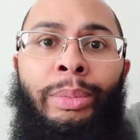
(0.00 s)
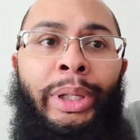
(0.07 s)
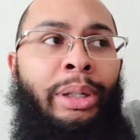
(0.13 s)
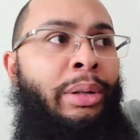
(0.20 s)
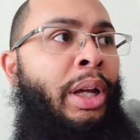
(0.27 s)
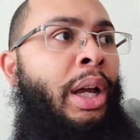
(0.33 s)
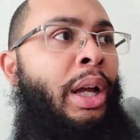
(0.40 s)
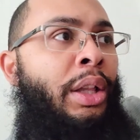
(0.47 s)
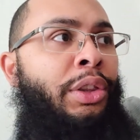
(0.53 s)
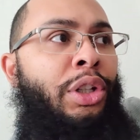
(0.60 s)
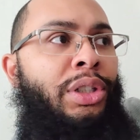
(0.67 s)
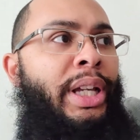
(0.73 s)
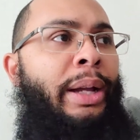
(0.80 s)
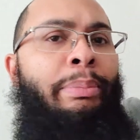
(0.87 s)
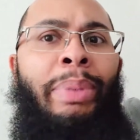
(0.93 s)
And
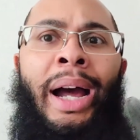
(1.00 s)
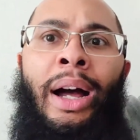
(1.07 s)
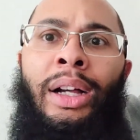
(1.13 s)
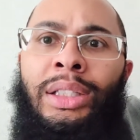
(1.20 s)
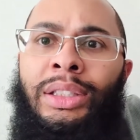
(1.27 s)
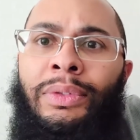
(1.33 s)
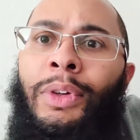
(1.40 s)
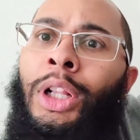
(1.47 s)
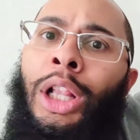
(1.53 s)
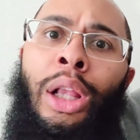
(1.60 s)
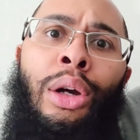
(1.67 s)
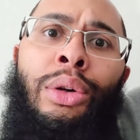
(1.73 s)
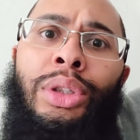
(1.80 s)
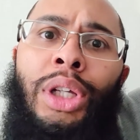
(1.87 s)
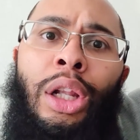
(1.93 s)
there's like piles of
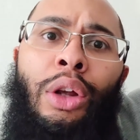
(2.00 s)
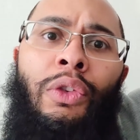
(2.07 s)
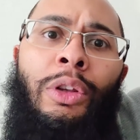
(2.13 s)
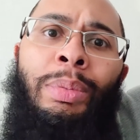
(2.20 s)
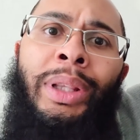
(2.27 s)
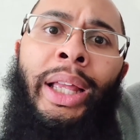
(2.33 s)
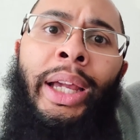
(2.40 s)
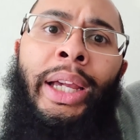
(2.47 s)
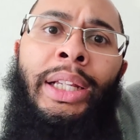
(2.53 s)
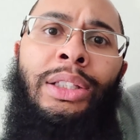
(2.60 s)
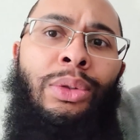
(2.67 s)
clothes all over the place,